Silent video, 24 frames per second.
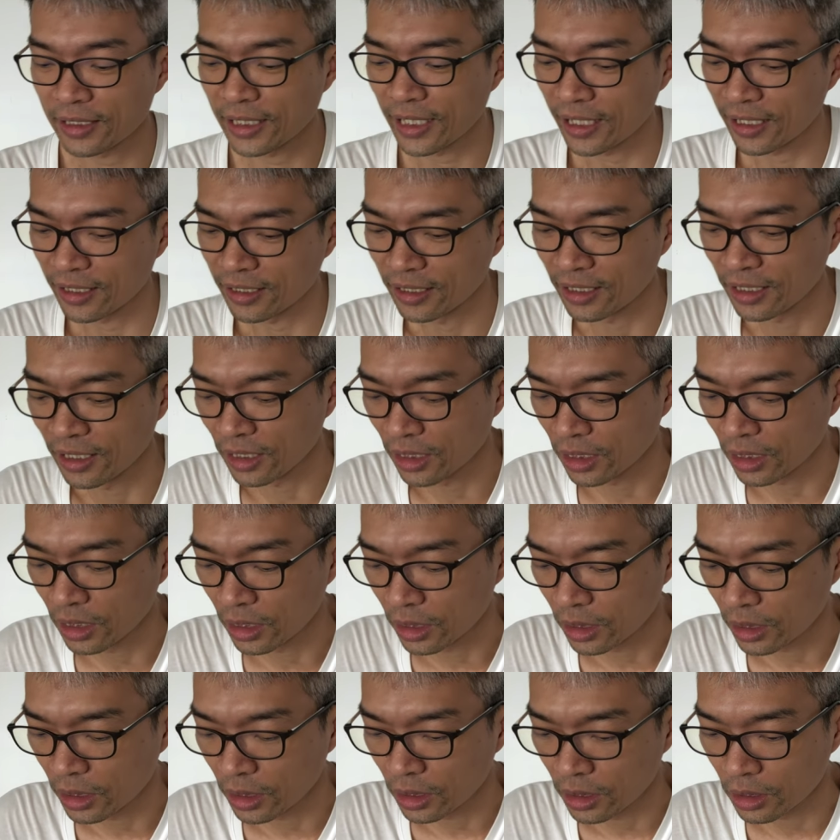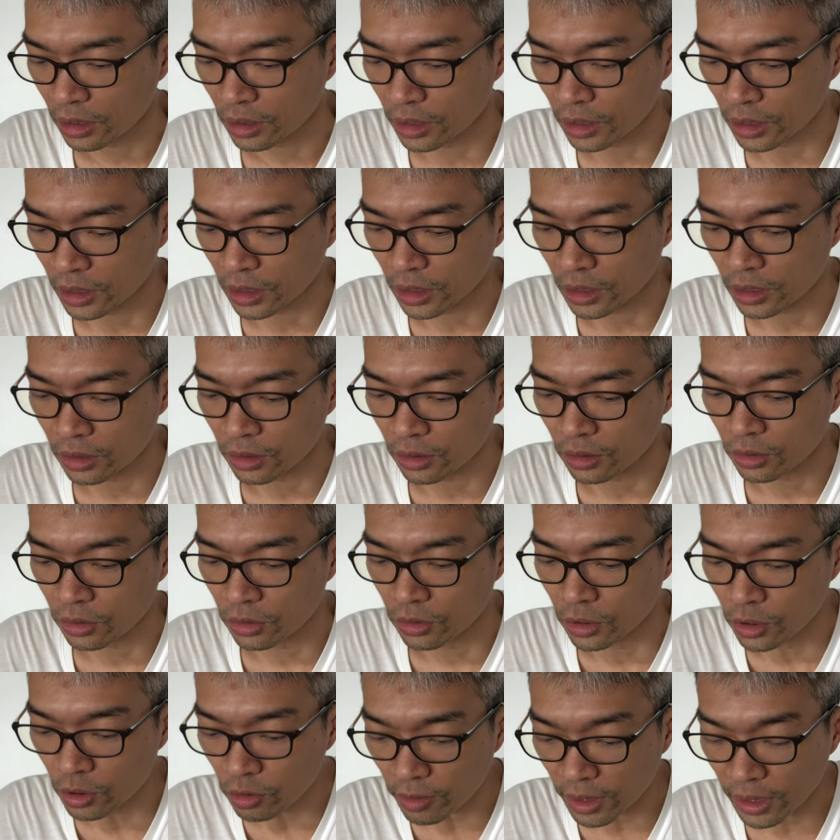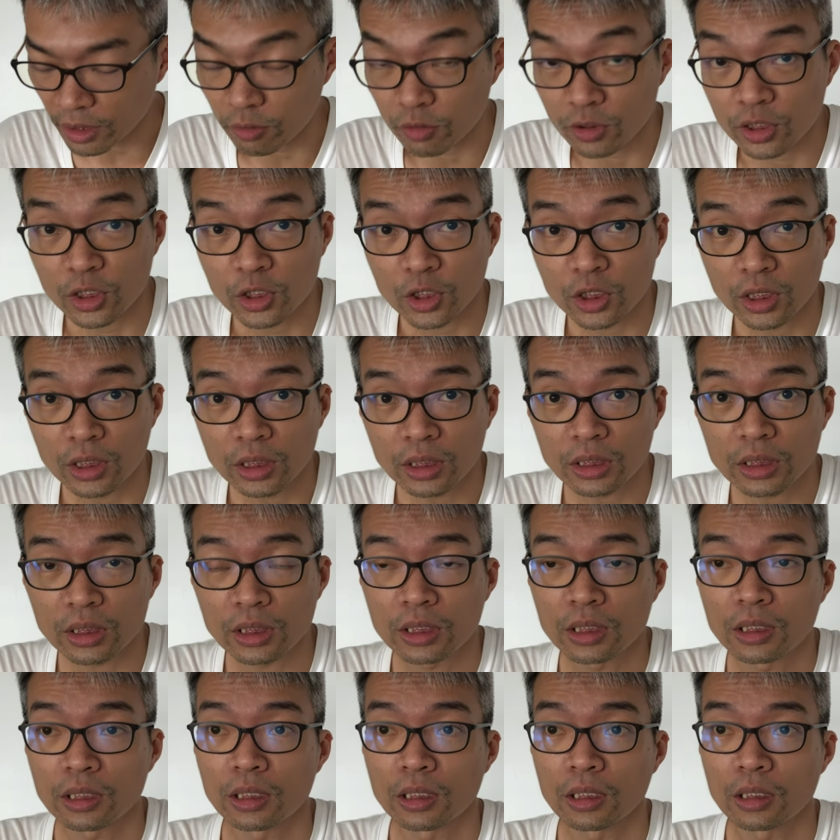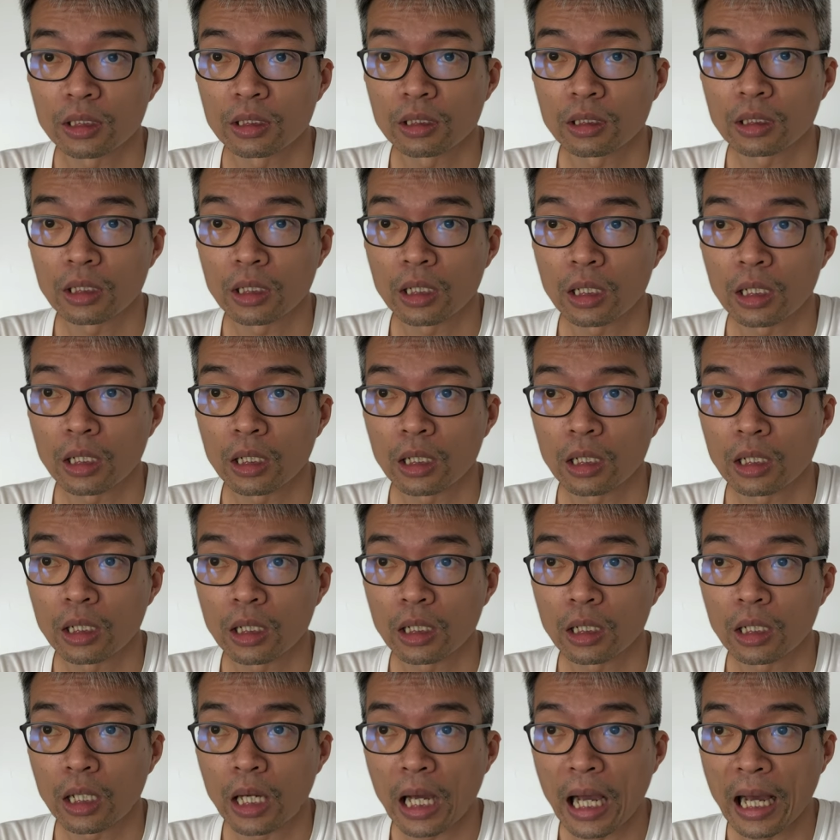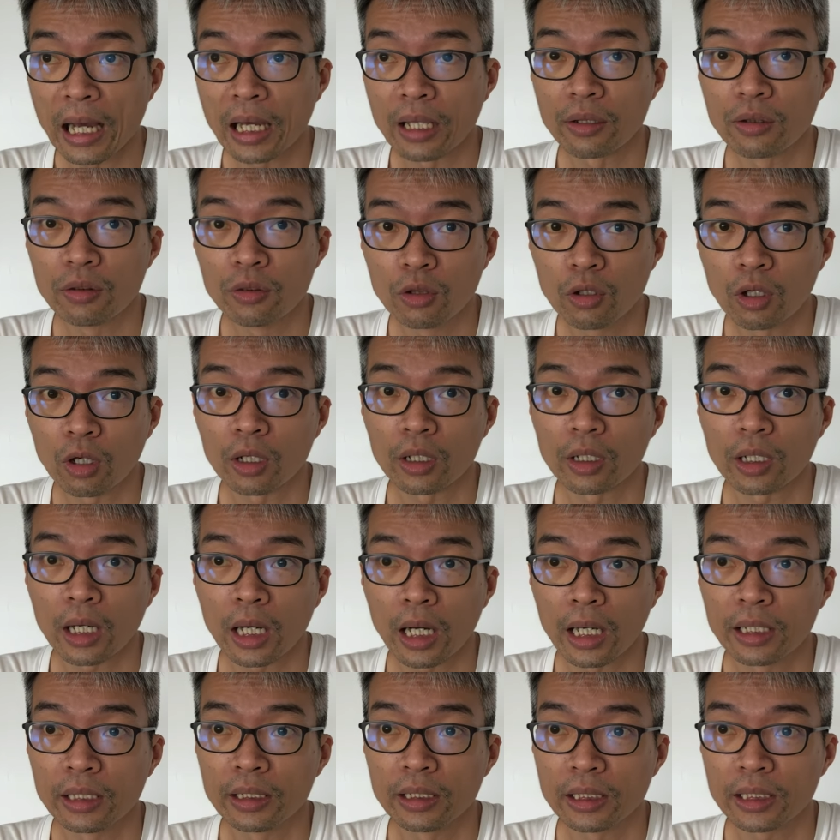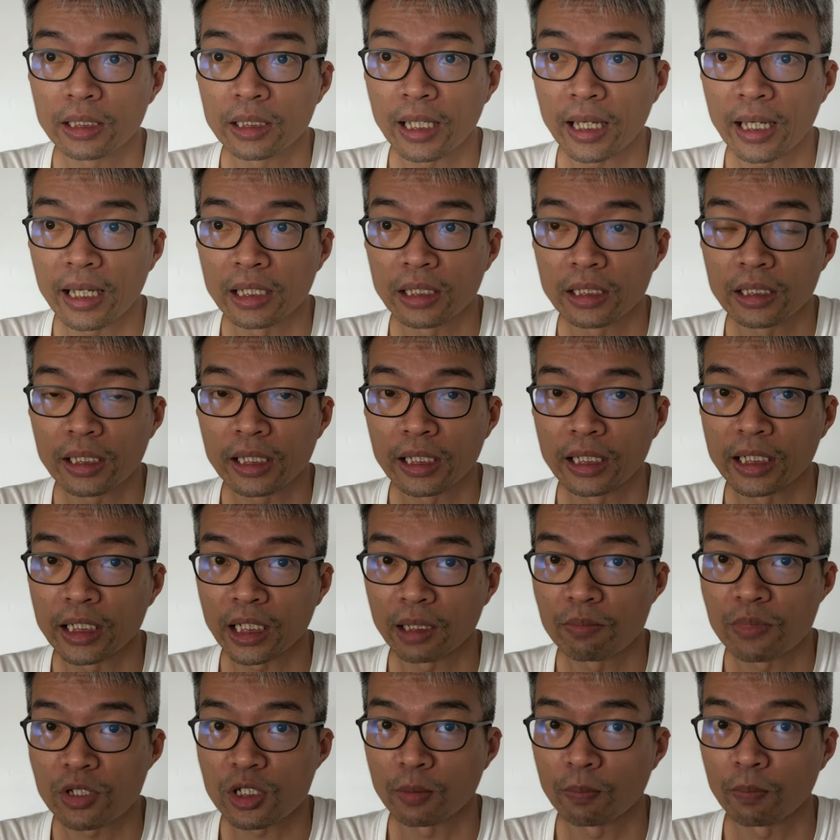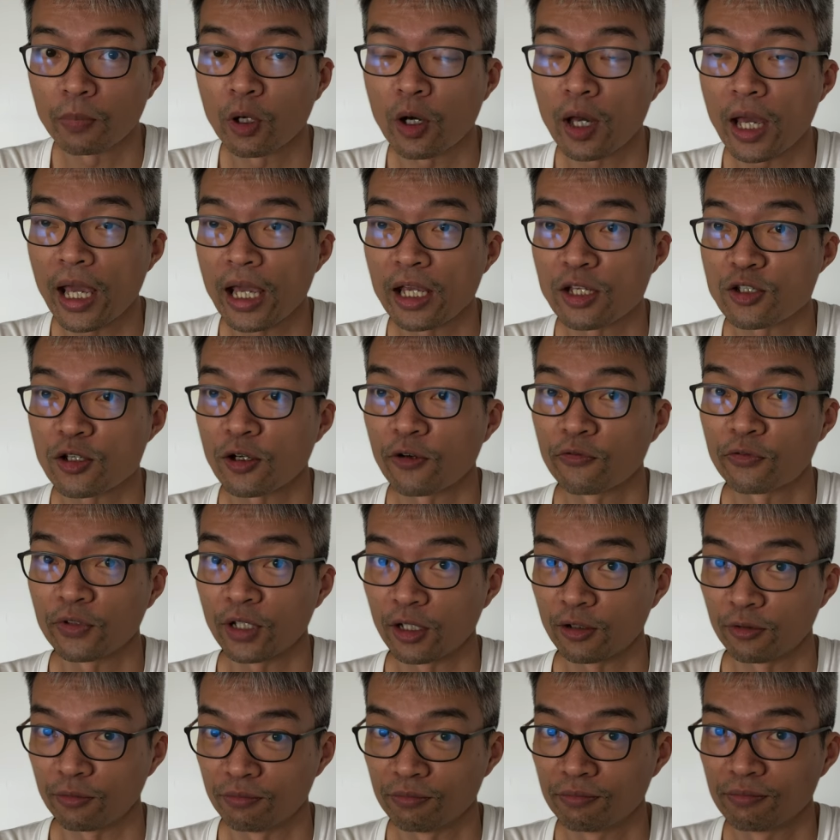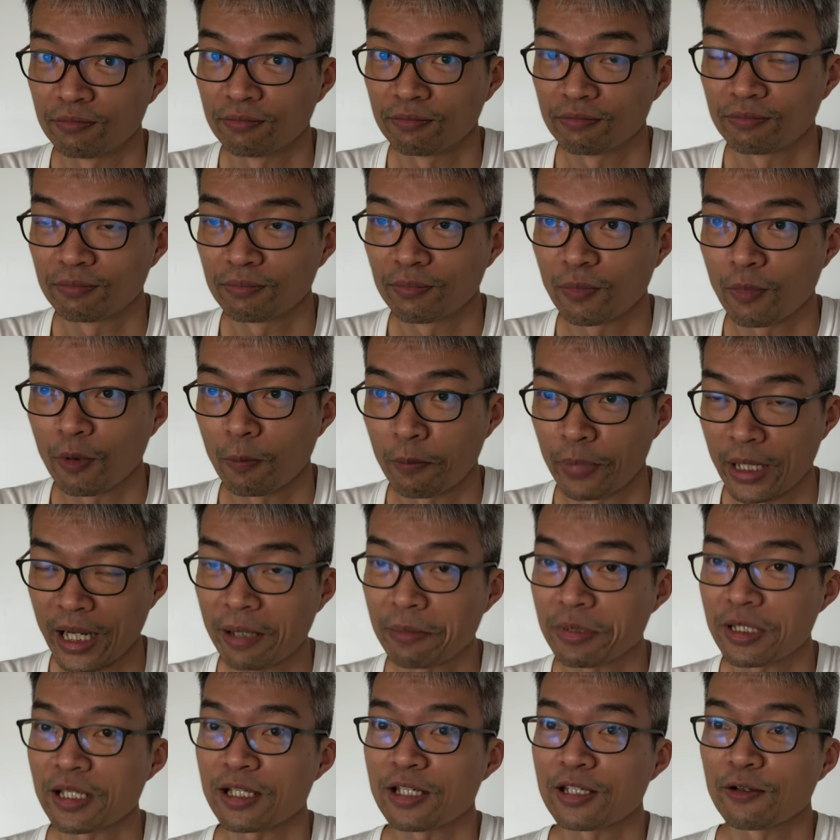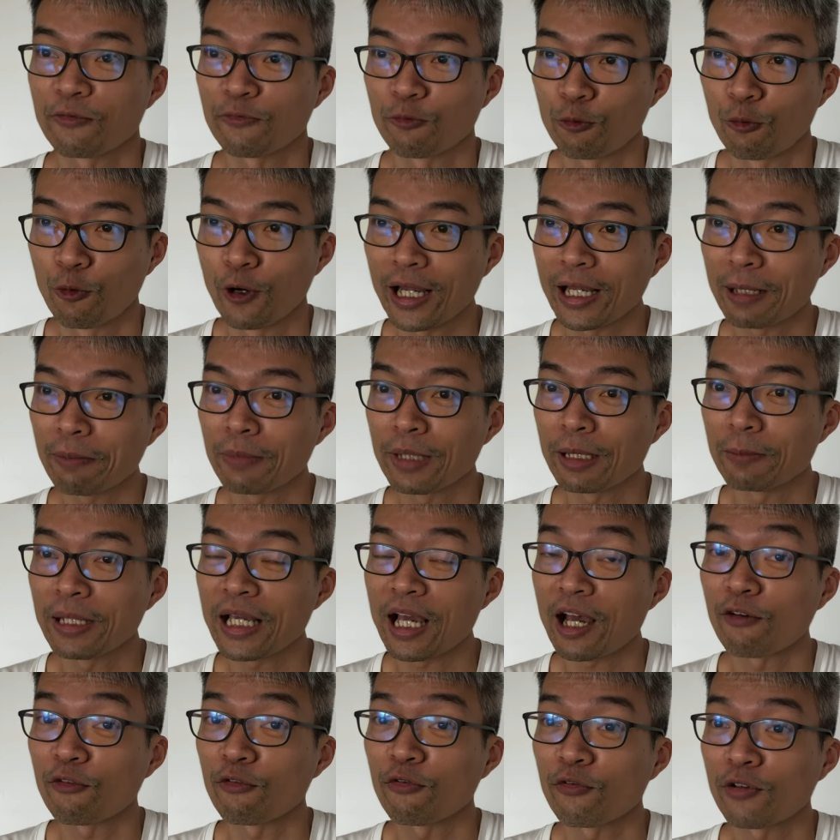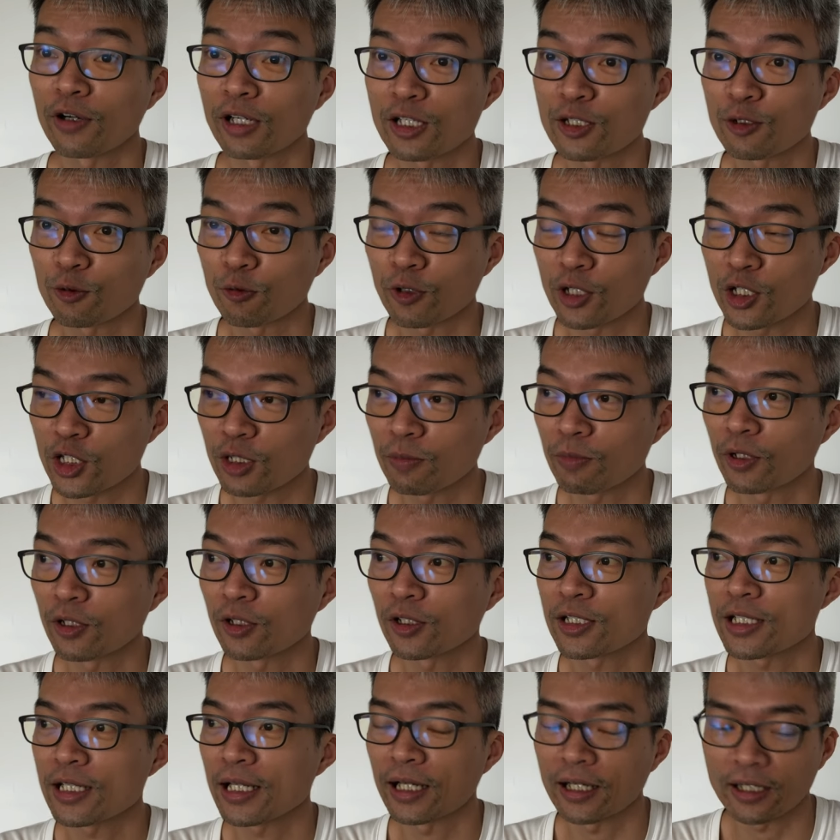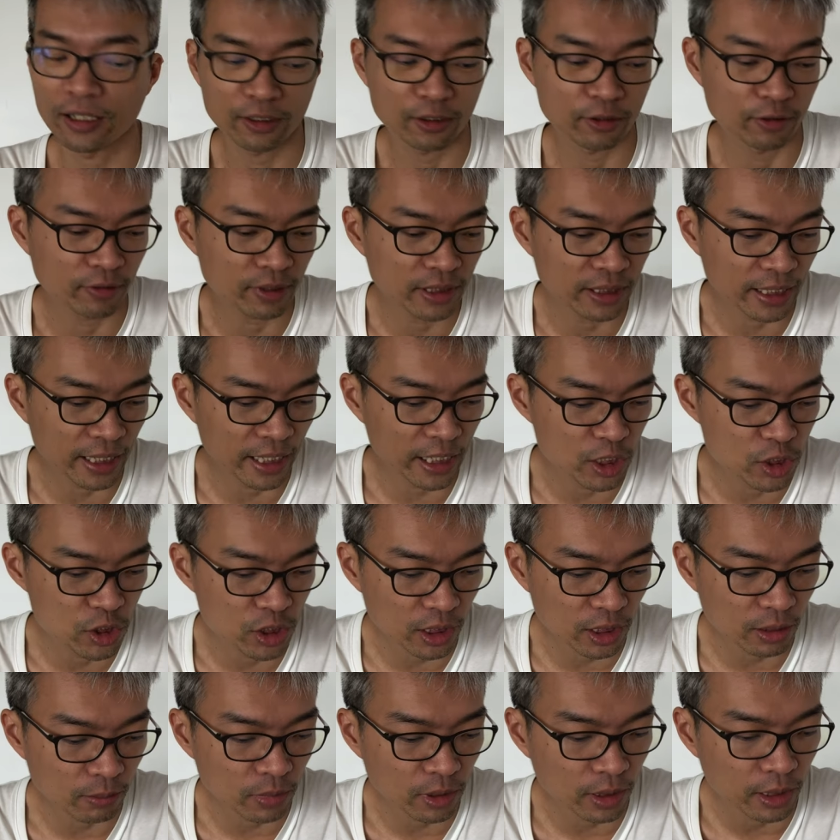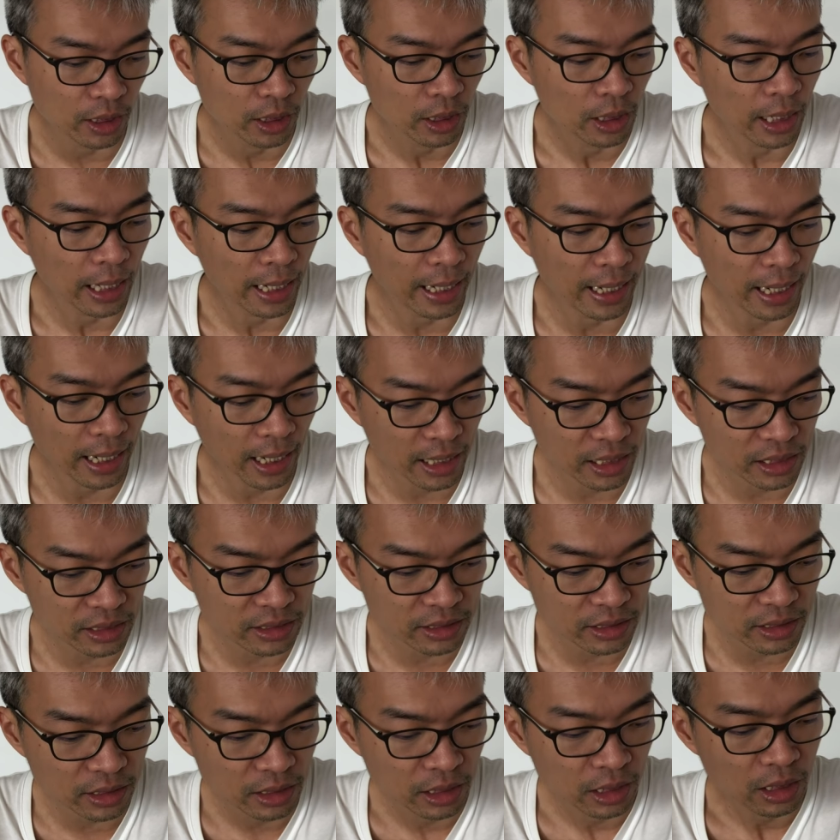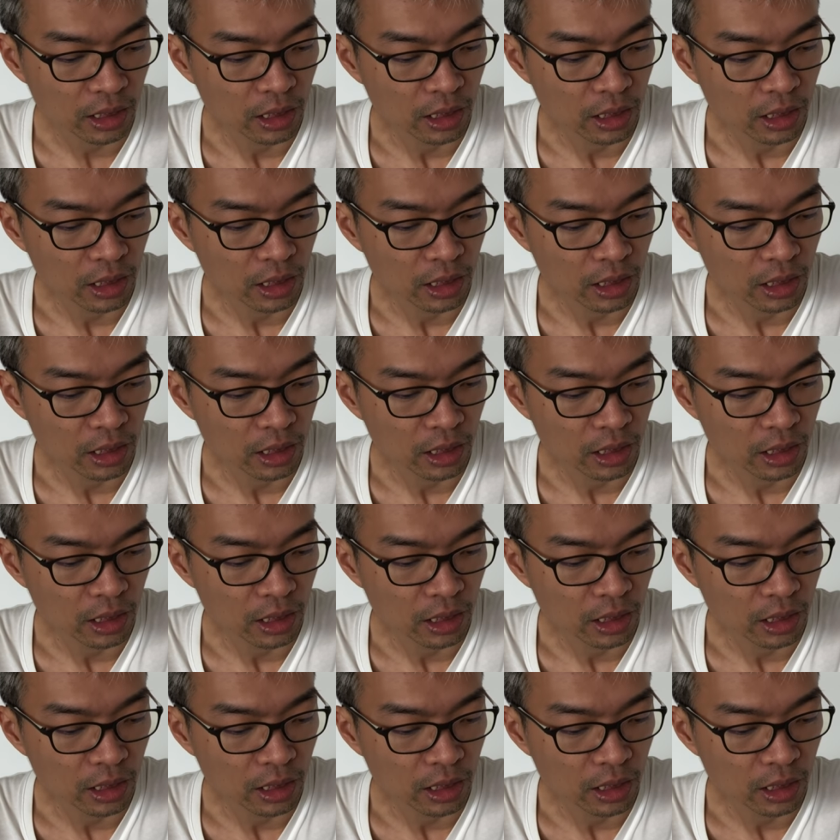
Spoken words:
that the new acquisitions are not under any income support as of now. Perhaps it's the way maybe I phrased the question, because during the AGM, right, I asked